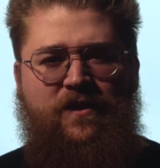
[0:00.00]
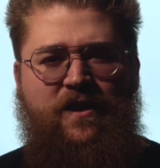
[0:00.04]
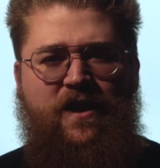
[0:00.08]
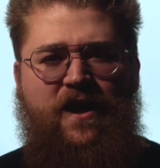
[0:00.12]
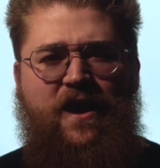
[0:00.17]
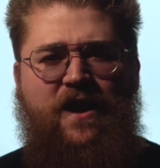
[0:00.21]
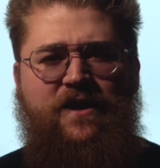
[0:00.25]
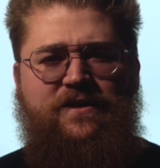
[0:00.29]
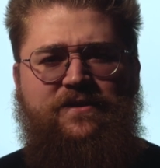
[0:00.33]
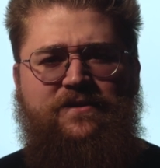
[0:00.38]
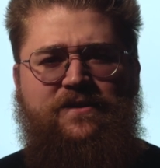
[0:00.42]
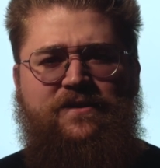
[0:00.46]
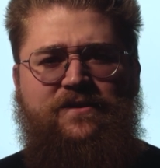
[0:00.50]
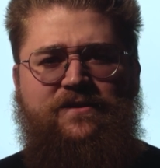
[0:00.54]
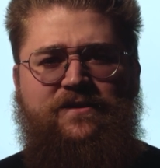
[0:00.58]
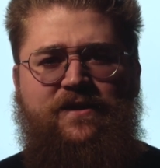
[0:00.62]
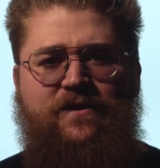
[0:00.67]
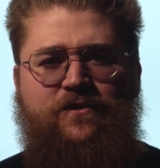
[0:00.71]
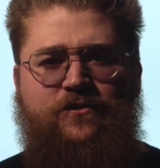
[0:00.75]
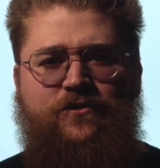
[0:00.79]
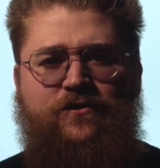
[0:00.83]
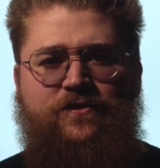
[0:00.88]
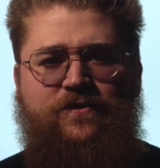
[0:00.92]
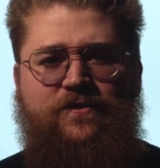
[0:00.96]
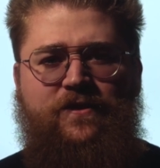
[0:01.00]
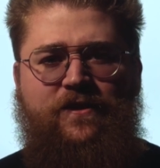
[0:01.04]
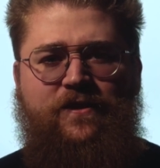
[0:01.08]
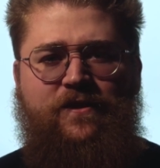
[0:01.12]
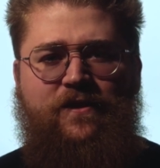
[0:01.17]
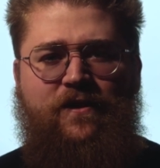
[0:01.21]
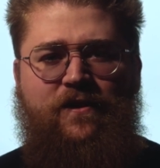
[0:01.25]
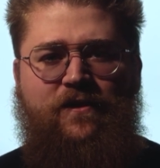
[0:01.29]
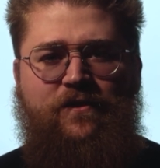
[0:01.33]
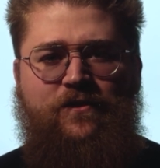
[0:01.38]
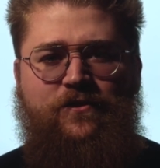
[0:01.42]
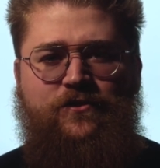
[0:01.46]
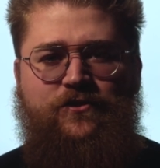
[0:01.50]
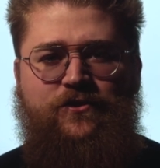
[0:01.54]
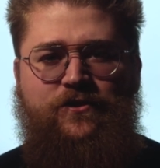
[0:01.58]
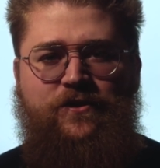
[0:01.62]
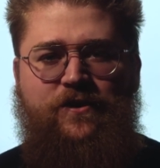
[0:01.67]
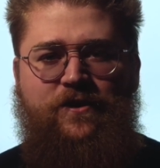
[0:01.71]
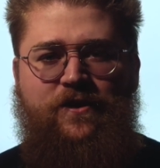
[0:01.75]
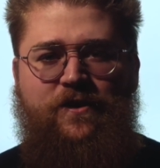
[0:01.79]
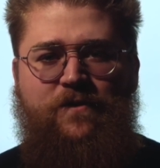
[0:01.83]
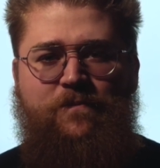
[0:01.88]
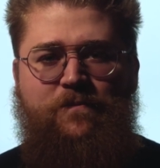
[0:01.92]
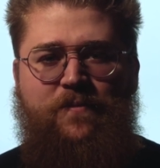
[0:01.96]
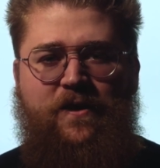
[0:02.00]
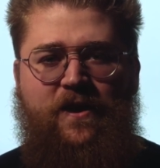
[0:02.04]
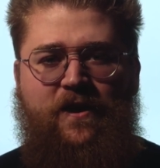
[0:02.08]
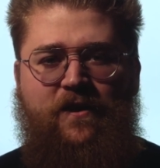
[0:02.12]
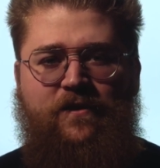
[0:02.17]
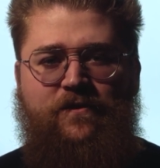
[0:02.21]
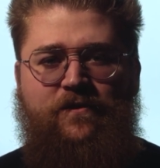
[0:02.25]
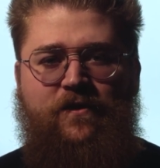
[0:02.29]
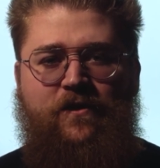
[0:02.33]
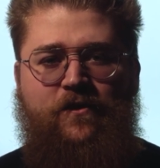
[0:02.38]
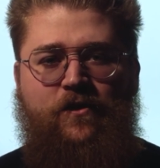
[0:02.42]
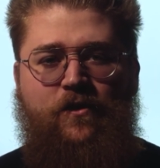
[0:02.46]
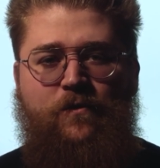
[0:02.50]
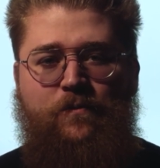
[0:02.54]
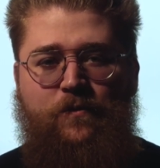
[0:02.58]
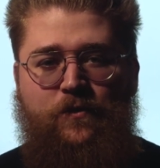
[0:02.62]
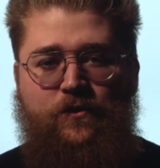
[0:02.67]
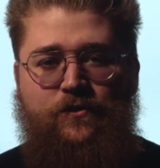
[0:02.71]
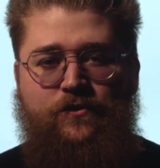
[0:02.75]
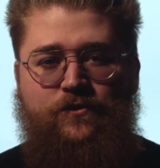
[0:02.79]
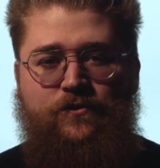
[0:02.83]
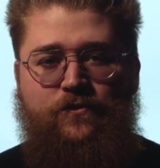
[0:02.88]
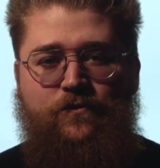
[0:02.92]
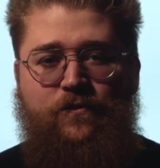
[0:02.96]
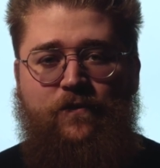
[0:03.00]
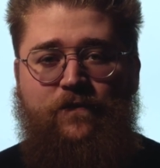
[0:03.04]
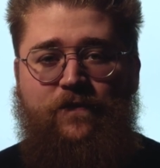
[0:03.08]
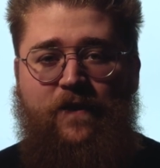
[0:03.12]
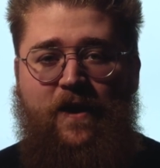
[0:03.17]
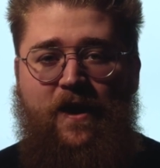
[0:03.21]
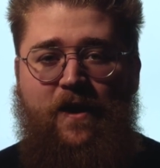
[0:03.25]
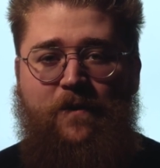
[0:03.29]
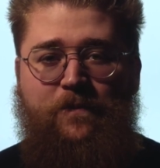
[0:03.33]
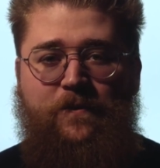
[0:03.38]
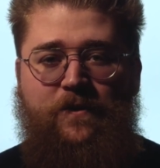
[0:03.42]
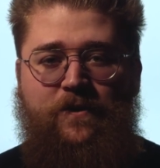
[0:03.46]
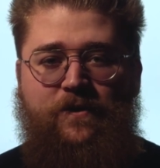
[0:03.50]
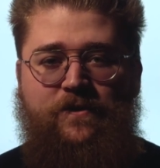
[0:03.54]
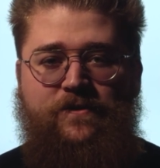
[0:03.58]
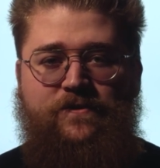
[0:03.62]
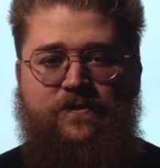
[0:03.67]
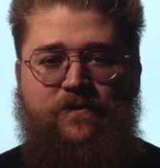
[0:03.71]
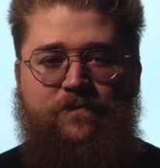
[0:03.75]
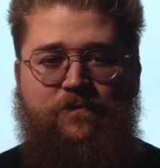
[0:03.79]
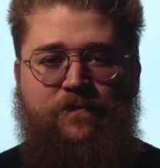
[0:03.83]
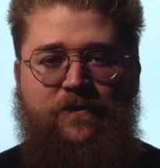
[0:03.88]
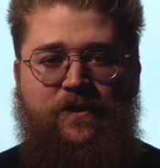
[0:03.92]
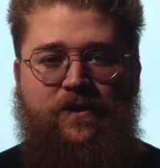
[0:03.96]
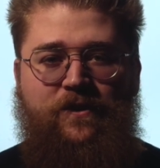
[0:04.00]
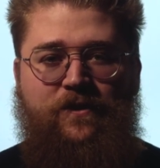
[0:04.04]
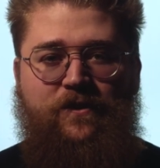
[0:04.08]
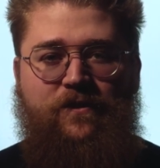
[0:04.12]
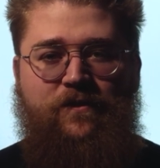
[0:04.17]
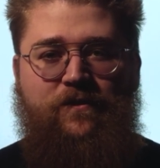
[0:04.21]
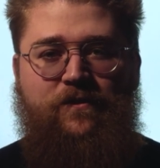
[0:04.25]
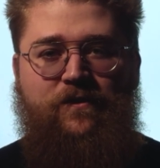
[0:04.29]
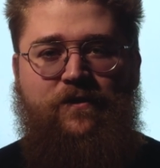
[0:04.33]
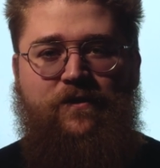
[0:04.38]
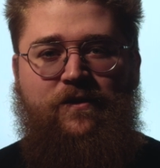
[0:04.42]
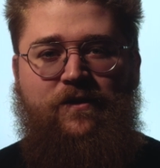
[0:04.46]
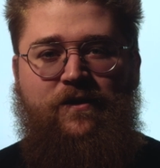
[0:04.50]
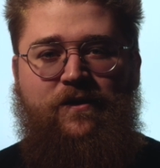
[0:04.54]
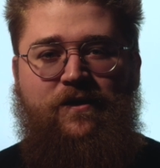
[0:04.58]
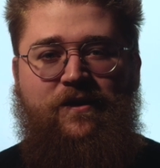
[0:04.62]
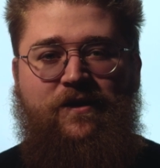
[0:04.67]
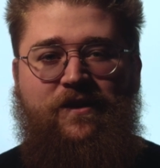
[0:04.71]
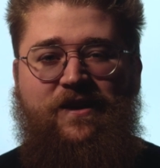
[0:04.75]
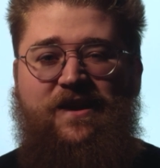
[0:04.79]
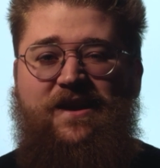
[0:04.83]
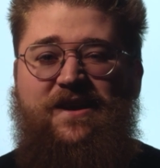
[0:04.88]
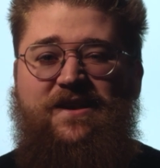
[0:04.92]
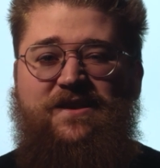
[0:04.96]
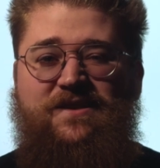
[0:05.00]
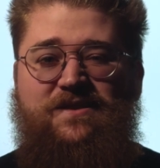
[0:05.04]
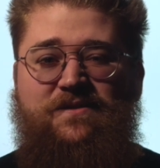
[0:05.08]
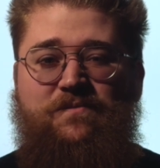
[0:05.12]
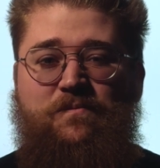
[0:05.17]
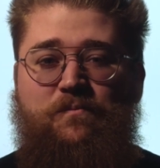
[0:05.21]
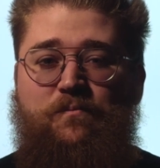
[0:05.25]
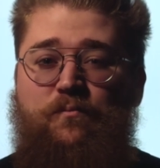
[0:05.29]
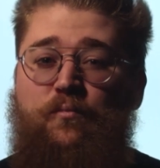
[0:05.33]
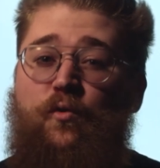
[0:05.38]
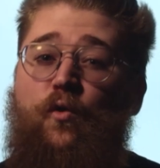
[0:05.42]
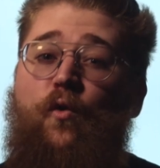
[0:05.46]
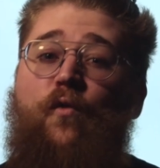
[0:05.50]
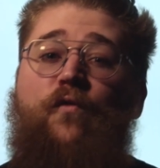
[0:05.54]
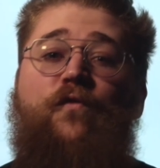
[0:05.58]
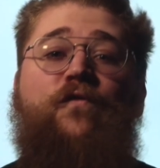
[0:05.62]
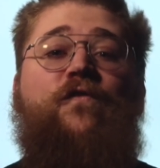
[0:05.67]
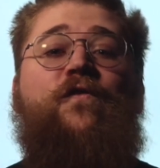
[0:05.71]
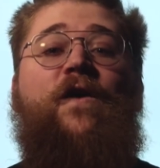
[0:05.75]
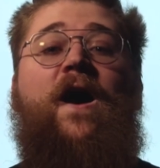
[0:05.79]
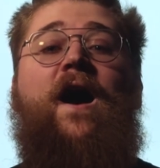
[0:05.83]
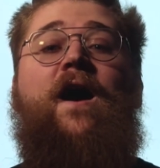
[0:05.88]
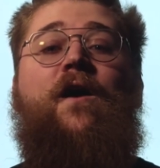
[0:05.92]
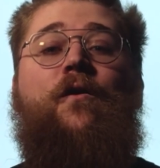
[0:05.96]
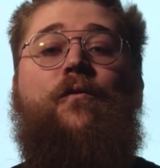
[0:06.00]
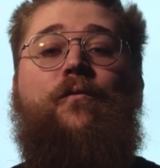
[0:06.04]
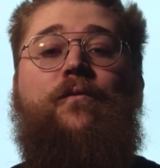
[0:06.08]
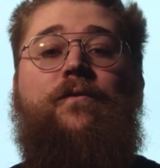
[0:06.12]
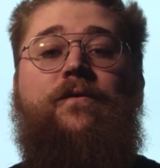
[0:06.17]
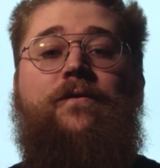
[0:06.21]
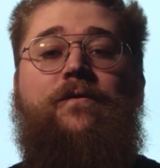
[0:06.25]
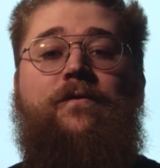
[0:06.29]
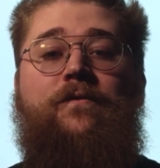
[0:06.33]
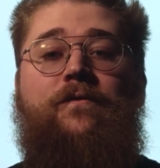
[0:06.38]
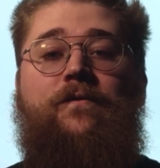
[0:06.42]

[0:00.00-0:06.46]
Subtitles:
Existential psychology impact on our pursuit of happiness and meaning is profound.